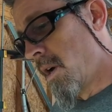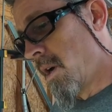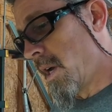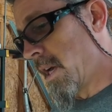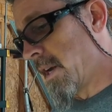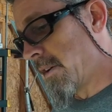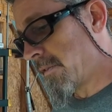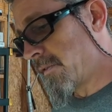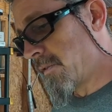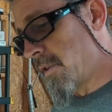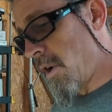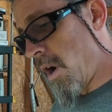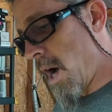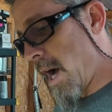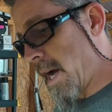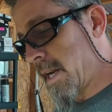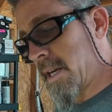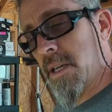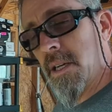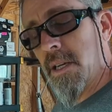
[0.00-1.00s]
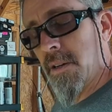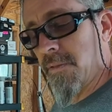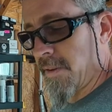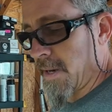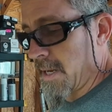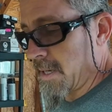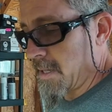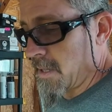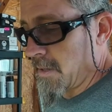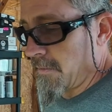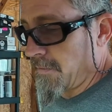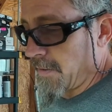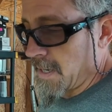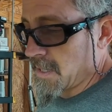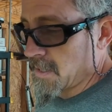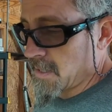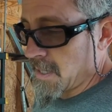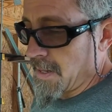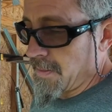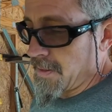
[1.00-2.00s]
If not, if I
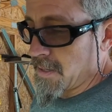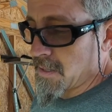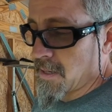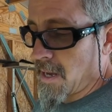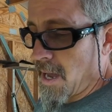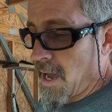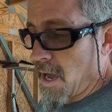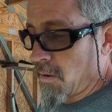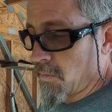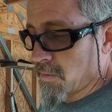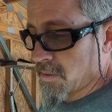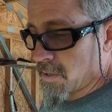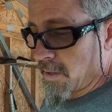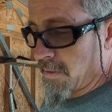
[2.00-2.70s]
send this out, which I